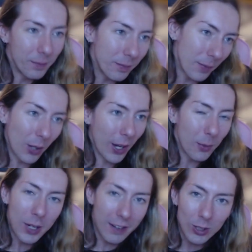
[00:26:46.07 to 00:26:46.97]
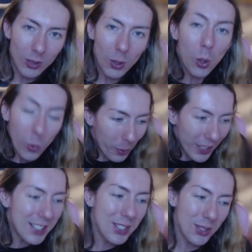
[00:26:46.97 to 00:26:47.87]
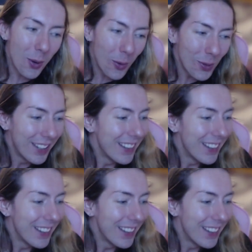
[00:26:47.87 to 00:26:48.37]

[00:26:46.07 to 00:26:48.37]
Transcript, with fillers: Okay, whatever. But it's so